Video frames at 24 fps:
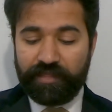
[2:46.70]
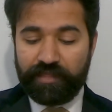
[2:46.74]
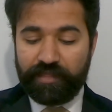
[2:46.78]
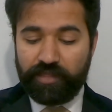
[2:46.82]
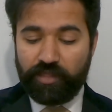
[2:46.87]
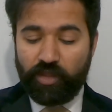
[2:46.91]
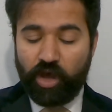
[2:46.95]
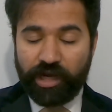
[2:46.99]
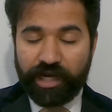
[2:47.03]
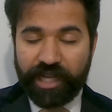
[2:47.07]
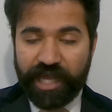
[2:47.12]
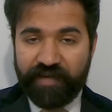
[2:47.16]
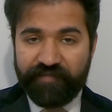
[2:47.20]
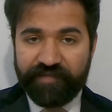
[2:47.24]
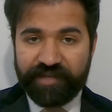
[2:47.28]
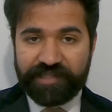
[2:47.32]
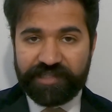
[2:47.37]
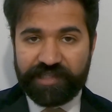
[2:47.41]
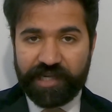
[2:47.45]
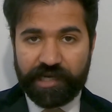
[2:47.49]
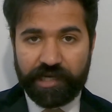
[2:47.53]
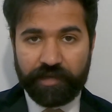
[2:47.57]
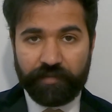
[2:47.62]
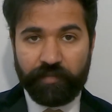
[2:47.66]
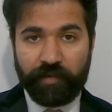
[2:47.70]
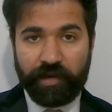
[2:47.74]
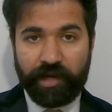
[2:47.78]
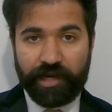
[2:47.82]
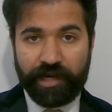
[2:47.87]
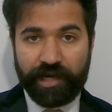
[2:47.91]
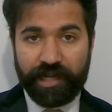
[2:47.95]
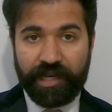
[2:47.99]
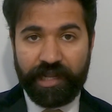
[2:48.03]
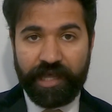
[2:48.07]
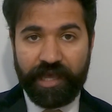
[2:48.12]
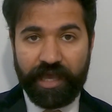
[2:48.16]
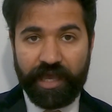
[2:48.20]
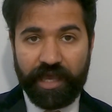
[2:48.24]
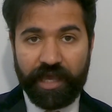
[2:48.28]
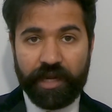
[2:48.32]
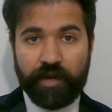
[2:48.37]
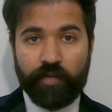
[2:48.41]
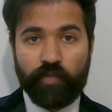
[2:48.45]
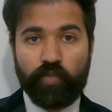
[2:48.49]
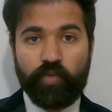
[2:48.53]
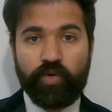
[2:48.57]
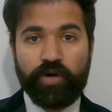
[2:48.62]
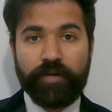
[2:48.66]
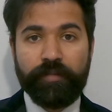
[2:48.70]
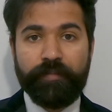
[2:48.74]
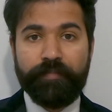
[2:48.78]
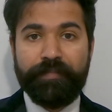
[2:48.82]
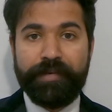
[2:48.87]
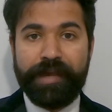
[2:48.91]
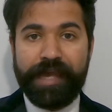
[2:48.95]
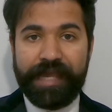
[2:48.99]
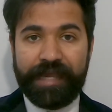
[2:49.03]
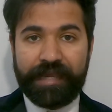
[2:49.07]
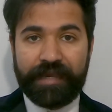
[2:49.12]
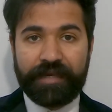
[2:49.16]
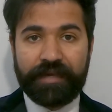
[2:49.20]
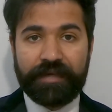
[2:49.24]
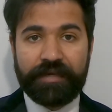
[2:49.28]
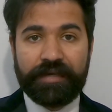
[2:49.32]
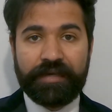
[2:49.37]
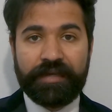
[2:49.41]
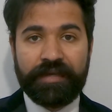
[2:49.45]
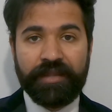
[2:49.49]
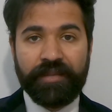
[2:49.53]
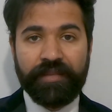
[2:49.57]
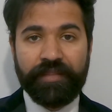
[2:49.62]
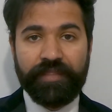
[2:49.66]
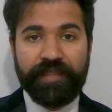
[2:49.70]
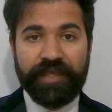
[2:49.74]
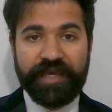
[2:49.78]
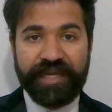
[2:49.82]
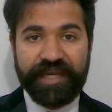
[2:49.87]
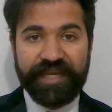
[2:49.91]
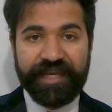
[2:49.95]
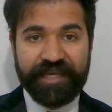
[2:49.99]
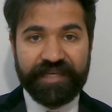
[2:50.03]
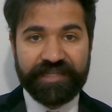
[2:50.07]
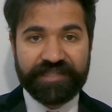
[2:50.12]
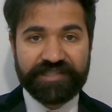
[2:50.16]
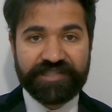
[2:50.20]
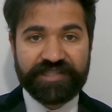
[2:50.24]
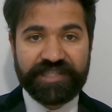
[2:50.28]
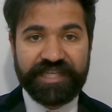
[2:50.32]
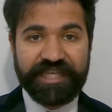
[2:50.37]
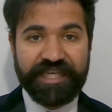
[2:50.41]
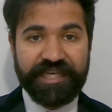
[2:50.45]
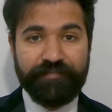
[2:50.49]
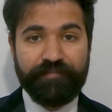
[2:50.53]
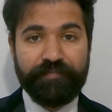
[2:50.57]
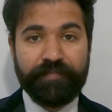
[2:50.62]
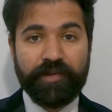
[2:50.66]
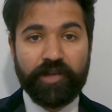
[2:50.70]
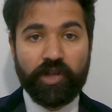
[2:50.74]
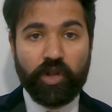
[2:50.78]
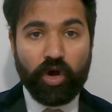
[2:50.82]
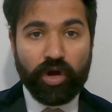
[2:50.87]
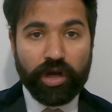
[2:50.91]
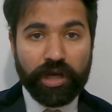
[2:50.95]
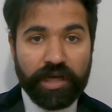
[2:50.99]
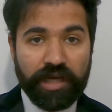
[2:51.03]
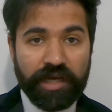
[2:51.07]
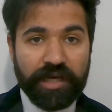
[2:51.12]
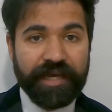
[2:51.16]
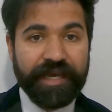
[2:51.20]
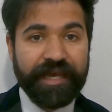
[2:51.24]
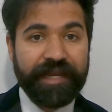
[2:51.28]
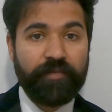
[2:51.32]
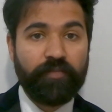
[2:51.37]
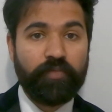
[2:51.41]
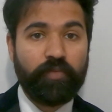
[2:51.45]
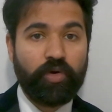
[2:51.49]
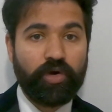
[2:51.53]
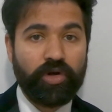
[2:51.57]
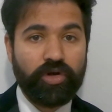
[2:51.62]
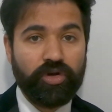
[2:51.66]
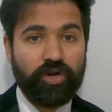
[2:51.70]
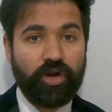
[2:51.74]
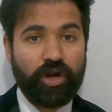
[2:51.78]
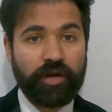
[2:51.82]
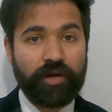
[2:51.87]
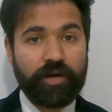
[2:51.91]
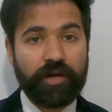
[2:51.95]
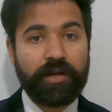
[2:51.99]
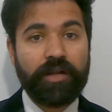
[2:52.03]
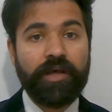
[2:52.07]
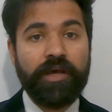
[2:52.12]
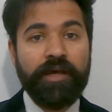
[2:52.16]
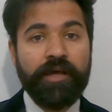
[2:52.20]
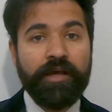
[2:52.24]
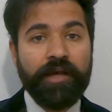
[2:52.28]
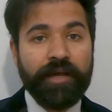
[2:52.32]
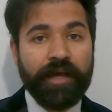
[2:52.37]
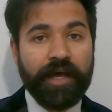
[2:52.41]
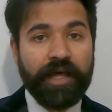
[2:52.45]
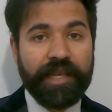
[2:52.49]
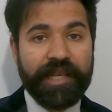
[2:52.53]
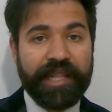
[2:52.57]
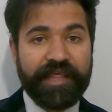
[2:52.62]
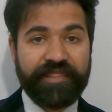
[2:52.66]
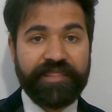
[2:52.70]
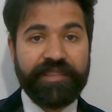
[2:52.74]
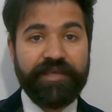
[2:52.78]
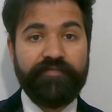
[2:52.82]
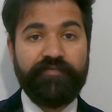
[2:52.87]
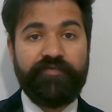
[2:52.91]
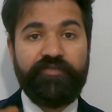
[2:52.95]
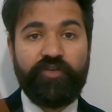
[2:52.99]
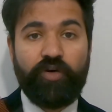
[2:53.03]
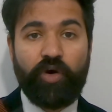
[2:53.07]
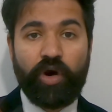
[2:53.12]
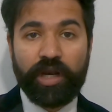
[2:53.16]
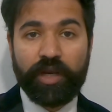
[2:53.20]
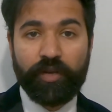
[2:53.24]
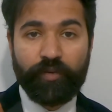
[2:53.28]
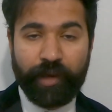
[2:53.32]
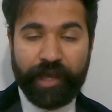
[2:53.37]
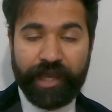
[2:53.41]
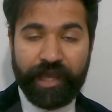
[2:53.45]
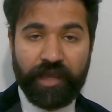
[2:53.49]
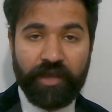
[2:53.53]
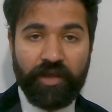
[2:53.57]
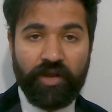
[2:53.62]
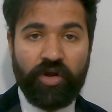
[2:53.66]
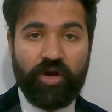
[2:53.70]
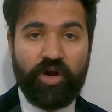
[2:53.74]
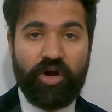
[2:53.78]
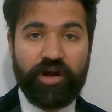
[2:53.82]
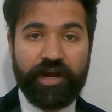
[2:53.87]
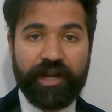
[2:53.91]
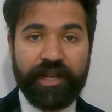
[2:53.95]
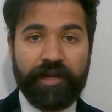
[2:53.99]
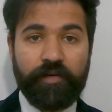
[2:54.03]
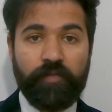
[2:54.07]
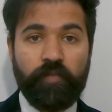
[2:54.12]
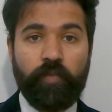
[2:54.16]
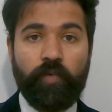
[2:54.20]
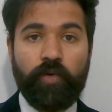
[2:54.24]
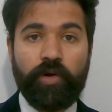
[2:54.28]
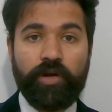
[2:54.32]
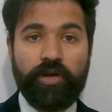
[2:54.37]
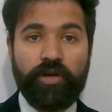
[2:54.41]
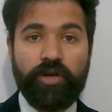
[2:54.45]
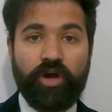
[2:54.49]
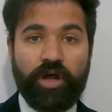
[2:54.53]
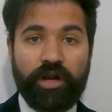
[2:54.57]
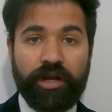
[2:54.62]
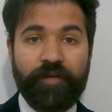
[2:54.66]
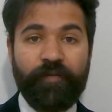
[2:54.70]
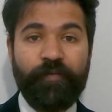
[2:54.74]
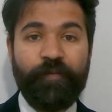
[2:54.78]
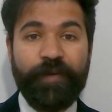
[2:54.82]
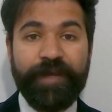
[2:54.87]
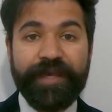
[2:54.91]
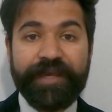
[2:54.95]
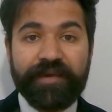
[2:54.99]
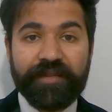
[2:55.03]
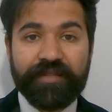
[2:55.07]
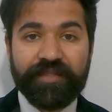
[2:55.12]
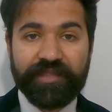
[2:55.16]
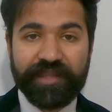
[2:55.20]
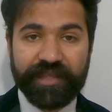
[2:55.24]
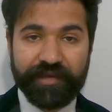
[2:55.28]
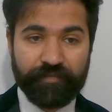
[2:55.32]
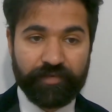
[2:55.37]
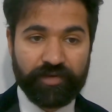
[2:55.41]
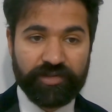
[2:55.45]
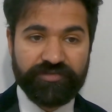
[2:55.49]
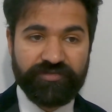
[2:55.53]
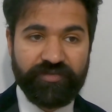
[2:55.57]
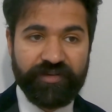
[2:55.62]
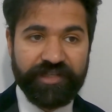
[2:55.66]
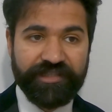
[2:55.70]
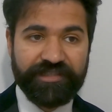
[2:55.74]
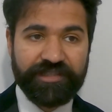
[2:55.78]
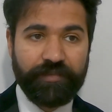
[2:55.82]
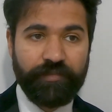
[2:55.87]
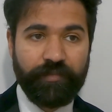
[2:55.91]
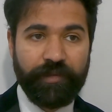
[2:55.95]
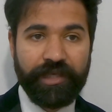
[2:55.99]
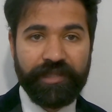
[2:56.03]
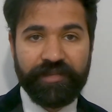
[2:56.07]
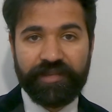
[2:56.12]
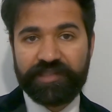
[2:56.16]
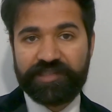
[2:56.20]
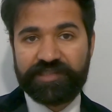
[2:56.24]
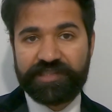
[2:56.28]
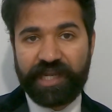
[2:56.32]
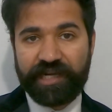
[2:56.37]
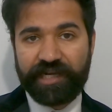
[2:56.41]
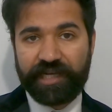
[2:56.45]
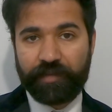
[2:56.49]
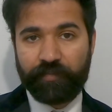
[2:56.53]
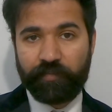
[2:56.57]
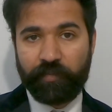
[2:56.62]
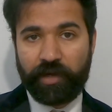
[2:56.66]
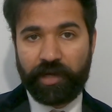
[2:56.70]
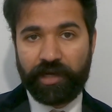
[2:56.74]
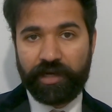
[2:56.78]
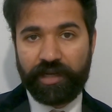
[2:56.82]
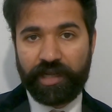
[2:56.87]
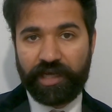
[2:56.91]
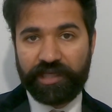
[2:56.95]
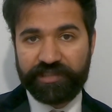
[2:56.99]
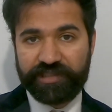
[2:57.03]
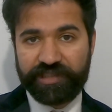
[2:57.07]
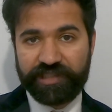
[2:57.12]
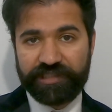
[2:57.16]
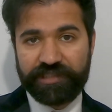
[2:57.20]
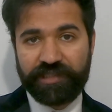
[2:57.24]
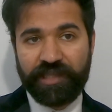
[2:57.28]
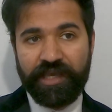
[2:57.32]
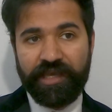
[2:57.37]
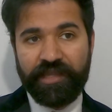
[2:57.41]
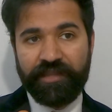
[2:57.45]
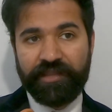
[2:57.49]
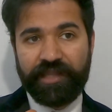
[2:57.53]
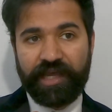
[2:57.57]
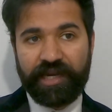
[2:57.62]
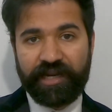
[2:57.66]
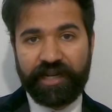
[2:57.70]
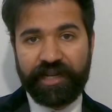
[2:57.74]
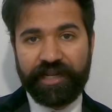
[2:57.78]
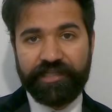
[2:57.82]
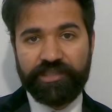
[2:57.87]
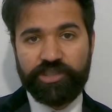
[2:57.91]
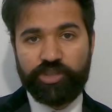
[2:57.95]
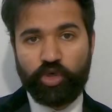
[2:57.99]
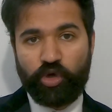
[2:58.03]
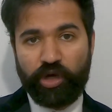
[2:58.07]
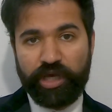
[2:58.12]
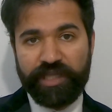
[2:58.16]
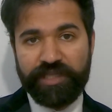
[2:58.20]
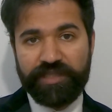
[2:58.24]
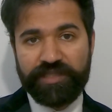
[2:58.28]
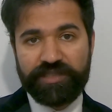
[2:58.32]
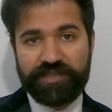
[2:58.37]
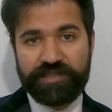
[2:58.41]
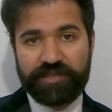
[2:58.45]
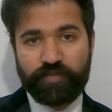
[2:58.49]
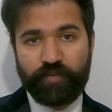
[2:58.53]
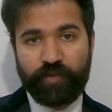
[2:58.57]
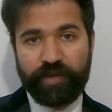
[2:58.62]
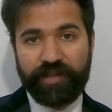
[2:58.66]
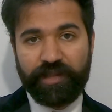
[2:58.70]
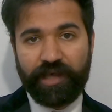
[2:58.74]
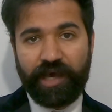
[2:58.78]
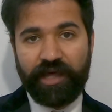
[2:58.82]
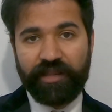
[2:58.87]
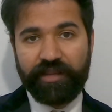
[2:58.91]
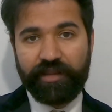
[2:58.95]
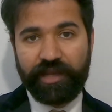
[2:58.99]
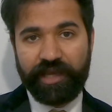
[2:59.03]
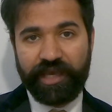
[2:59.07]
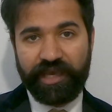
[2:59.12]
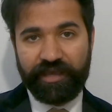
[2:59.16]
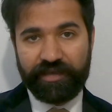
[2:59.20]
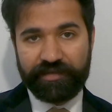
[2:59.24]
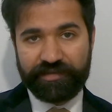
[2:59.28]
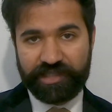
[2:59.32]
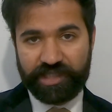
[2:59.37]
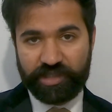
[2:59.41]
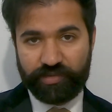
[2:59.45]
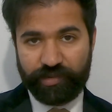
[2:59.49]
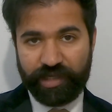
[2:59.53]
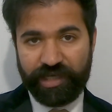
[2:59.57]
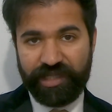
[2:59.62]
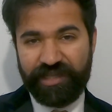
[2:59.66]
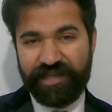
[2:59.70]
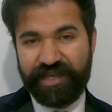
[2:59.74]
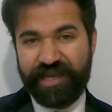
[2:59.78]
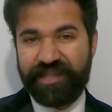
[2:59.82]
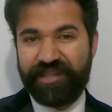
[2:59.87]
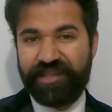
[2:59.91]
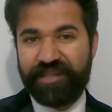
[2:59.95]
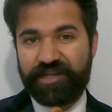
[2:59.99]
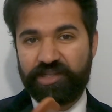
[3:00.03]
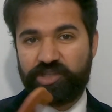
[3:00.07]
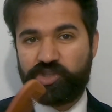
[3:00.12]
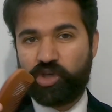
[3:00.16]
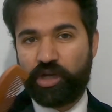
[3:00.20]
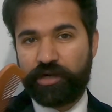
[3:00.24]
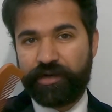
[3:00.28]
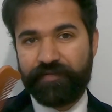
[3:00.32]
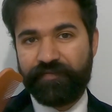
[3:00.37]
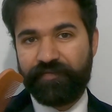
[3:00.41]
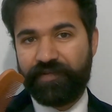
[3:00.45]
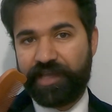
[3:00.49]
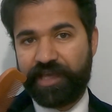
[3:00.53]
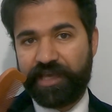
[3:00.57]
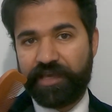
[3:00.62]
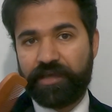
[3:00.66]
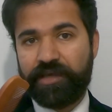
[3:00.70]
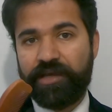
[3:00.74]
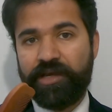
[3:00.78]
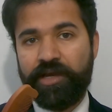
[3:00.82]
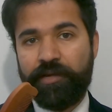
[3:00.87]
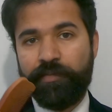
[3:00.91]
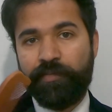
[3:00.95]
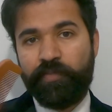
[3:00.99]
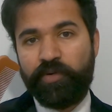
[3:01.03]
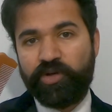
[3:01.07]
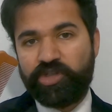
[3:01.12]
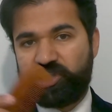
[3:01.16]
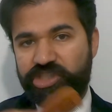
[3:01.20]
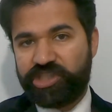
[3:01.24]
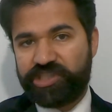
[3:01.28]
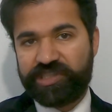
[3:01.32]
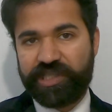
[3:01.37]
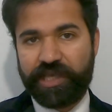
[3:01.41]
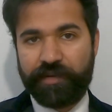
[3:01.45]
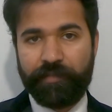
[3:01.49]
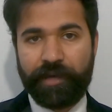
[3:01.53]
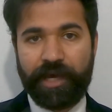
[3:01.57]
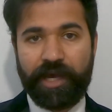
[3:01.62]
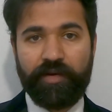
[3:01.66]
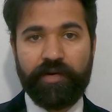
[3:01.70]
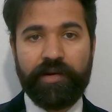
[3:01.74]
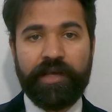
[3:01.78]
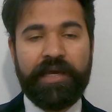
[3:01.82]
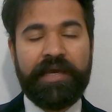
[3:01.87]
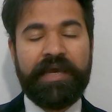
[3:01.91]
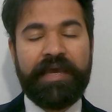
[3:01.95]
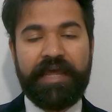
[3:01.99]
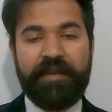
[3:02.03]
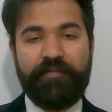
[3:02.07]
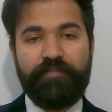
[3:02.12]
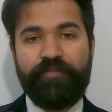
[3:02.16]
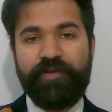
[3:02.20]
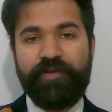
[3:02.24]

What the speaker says: not having static power in hair would make the hairs keep longer. It would not let them fall away, or it would not weaken them. Because reason being, the static part does is that it joins with other hairs as well and then sort of pushes them out. It